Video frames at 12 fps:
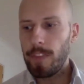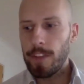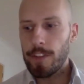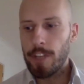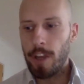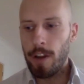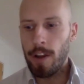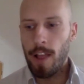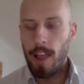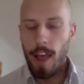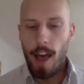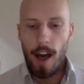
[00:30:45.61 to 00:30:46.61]
So
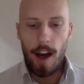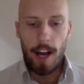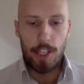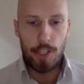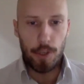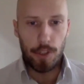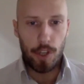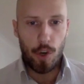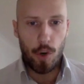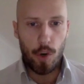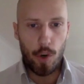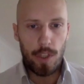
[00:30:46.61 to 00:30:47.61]
I took the
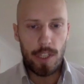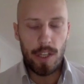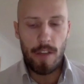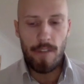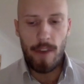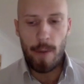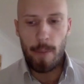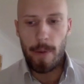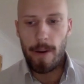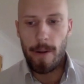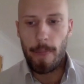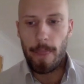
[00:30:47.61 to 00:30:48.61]
course in
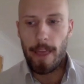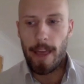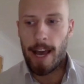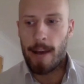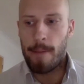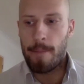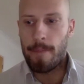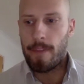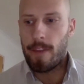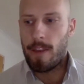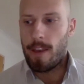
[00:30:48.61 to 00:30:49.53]
November. Um,